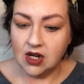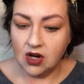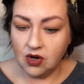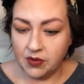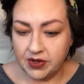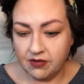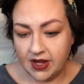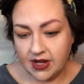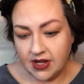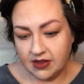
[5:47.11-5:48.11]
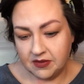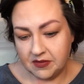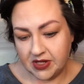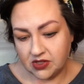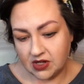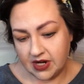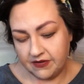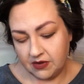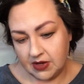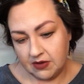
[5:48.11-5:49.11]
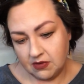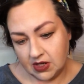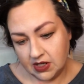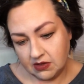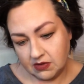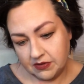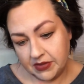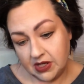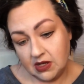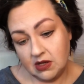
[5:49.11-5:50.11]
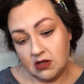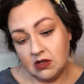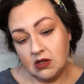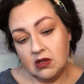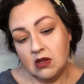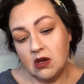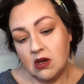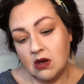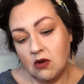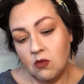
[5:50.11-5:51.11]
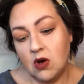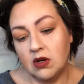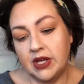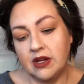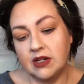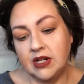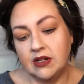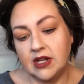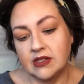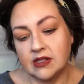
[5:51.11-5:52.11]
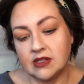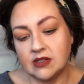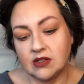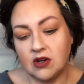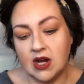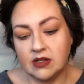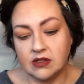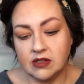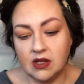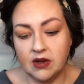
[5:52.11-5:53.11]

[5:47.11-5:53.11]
Are we ready? Let me make sure I have the right one. I don't want to be all wonky on here. Yes, this is correct.